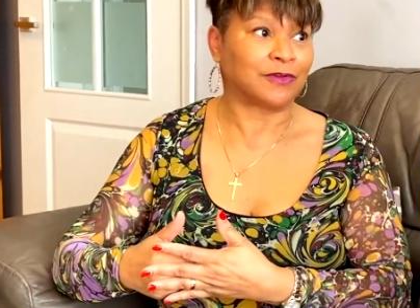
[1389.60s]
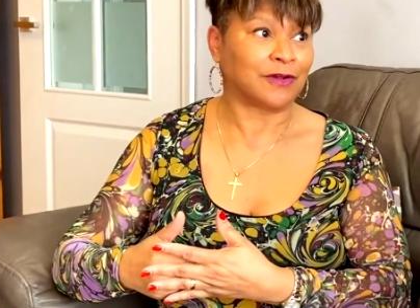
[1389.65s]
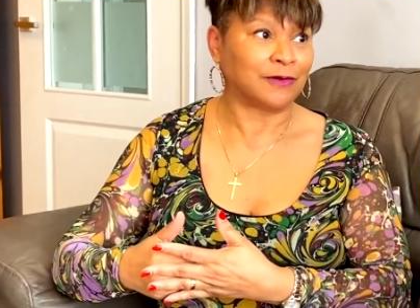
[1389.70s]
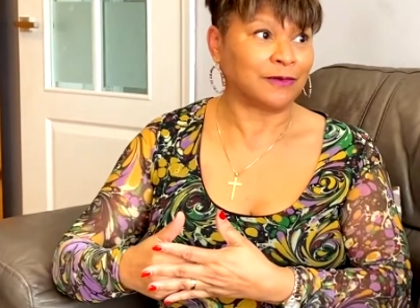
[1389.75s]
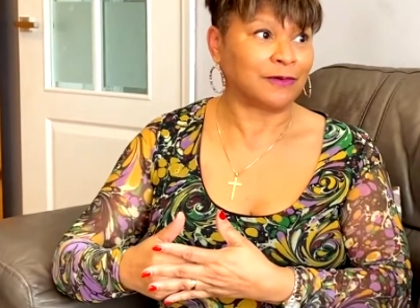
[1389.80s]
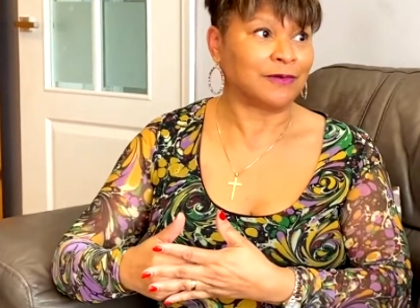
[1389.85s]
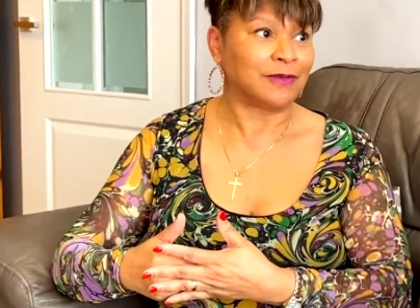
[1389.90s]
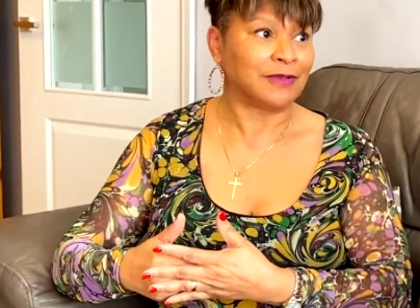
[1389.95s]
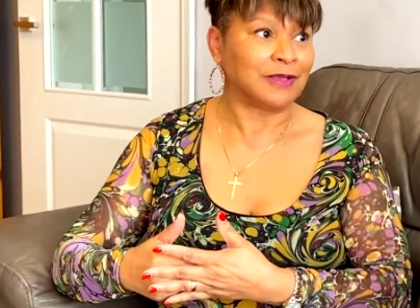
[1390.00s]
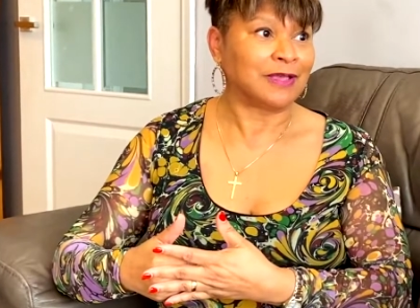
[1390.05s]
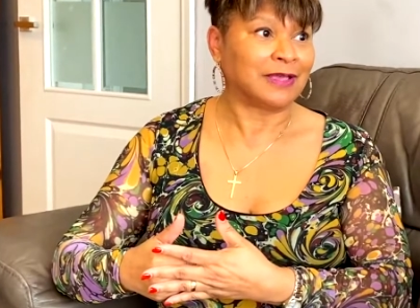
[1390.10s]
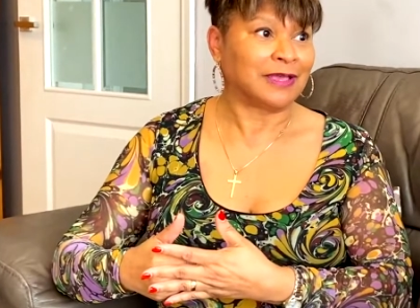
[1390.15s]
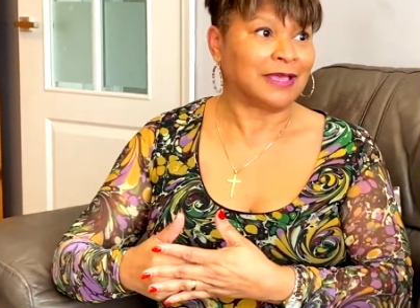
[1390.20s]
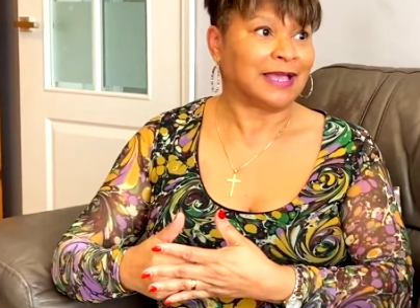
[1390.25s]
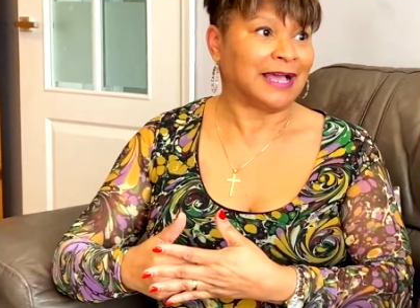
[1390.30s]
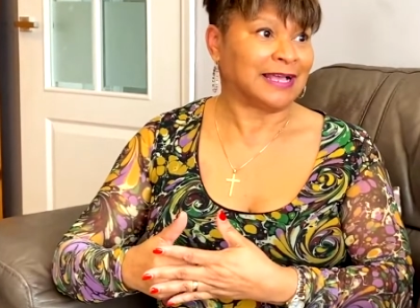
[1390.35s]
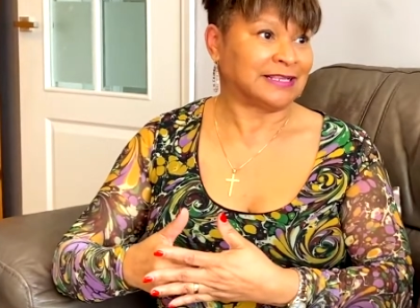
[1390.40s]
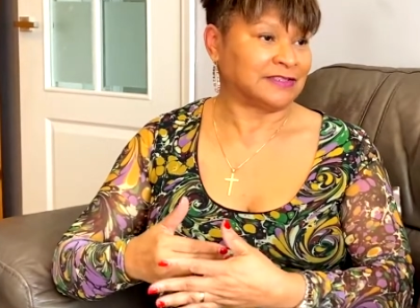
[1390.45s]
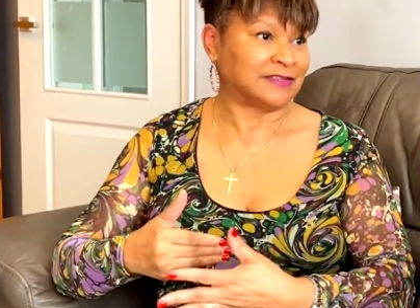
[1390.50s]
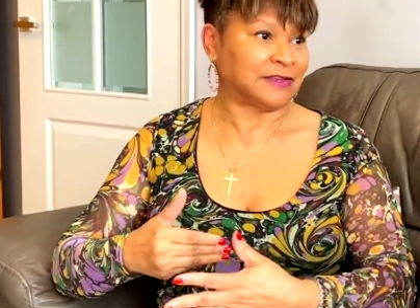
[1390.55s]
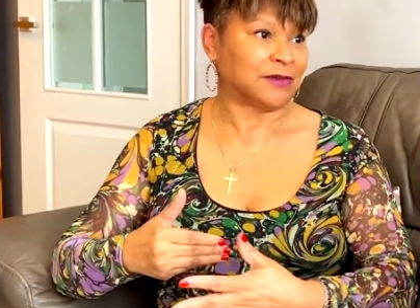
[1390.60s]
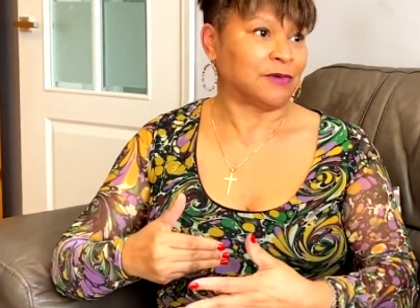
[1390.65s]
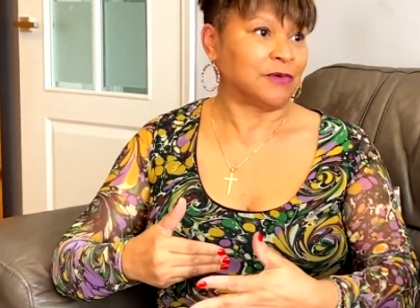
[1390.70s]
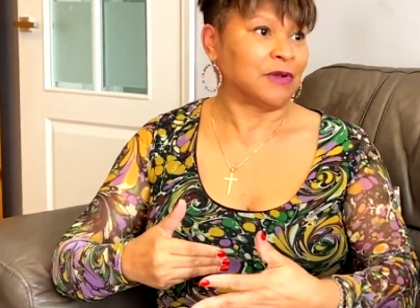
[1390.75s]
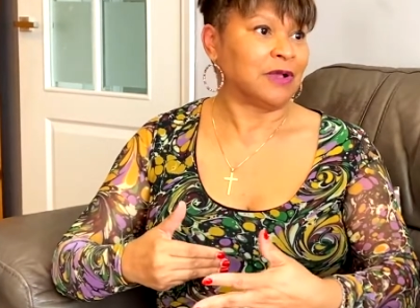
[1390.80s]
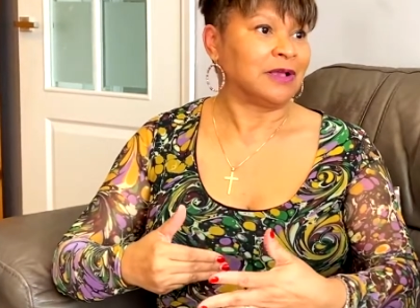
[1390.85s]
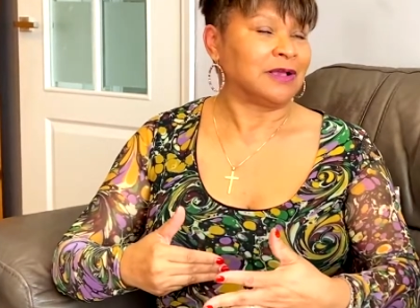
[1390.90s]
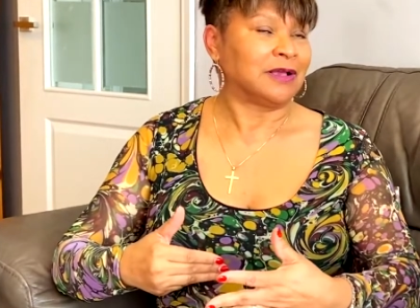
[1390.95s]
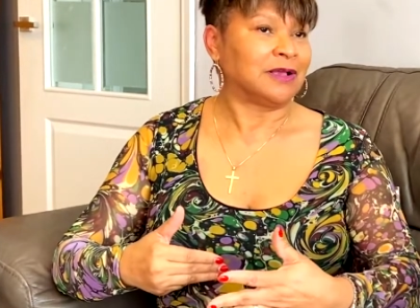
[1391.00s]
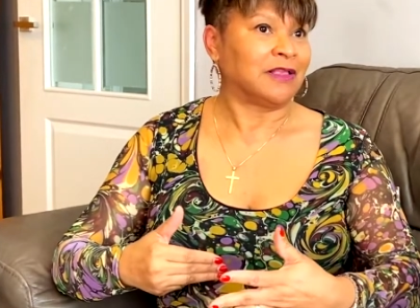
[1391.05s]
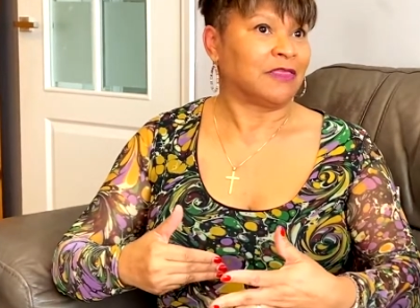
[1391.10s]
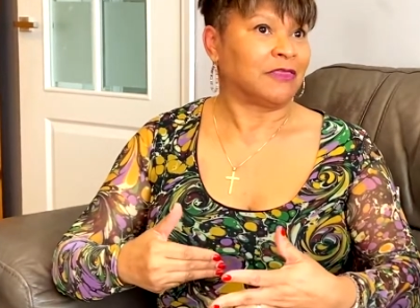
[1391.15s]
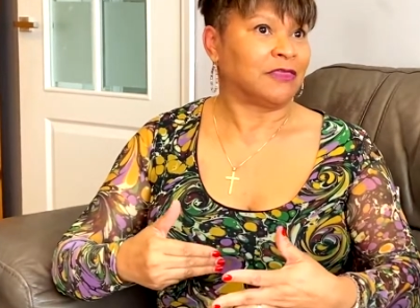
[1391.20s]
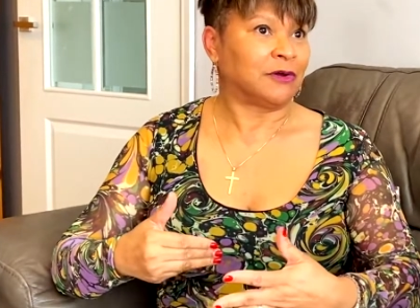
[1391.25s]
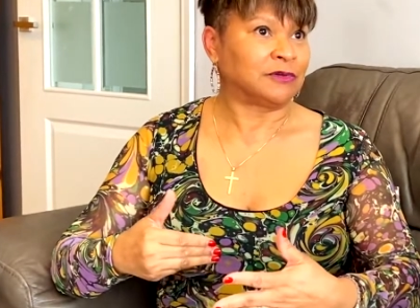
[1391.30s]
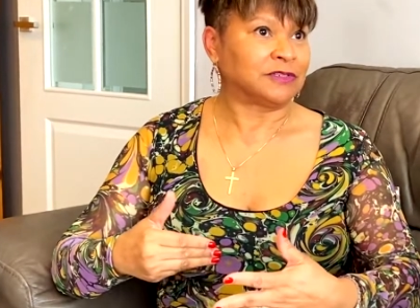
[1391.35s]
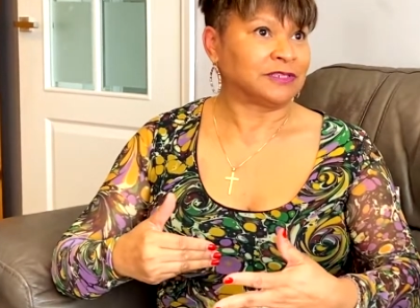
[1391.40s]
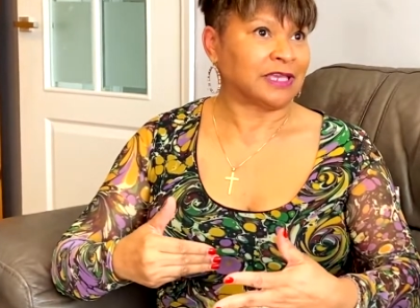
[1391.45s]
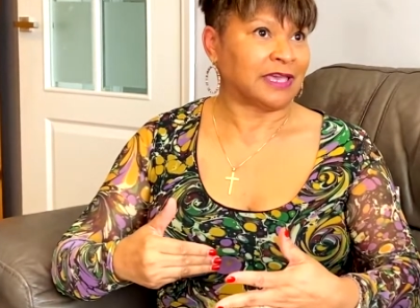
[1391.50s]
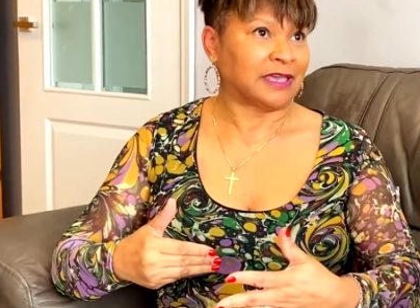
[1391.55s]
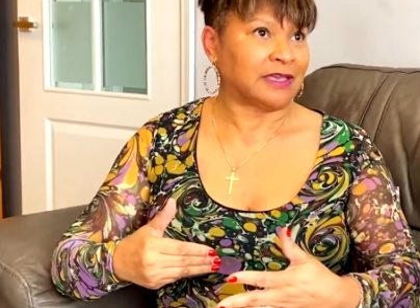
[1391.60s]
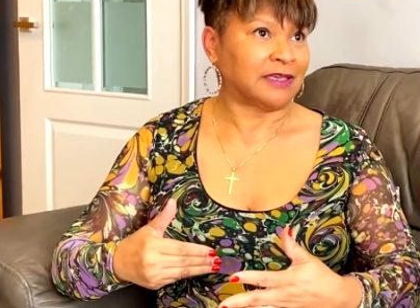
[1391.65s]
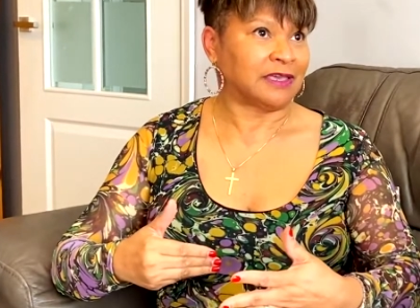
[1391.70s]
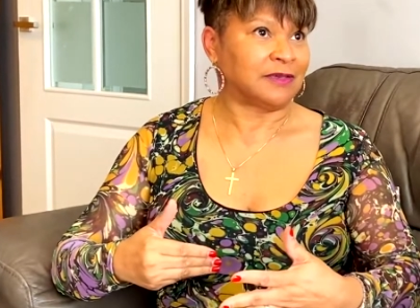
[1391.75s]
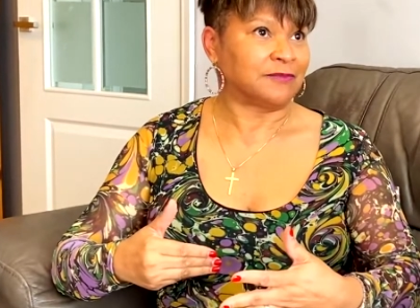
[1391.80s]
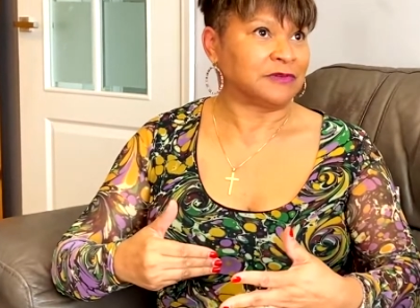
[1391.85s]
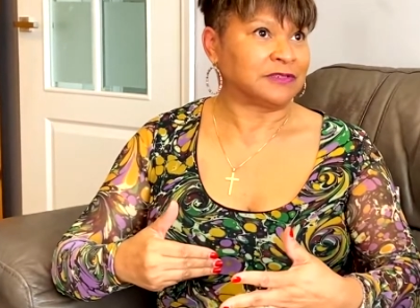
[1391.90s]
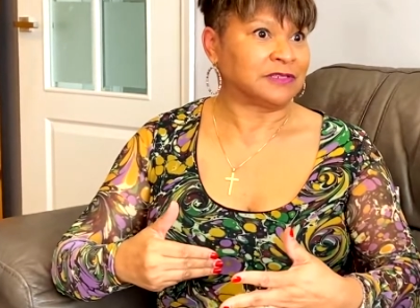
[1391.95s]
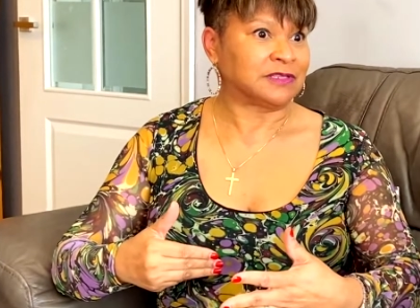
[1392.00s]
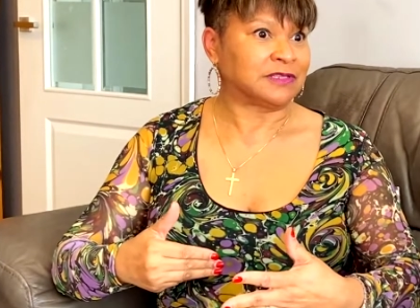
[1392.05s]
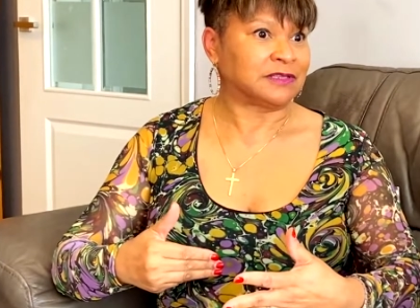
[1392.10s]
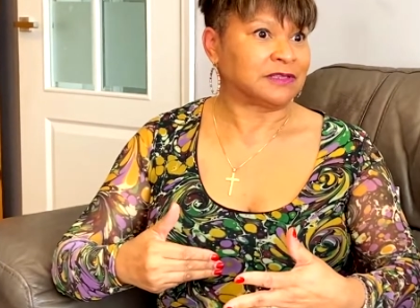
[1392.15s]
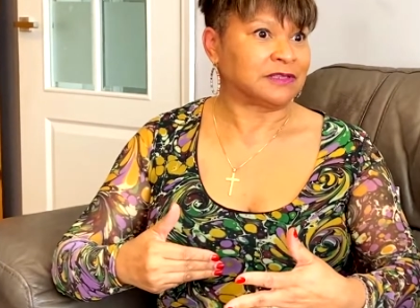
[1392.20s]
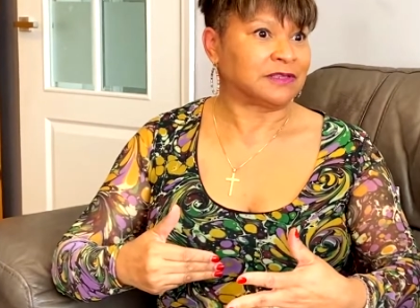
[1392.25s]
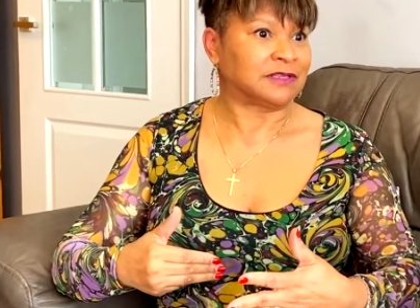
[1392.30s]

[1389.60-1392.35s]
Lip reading: No. And so those gatekeepers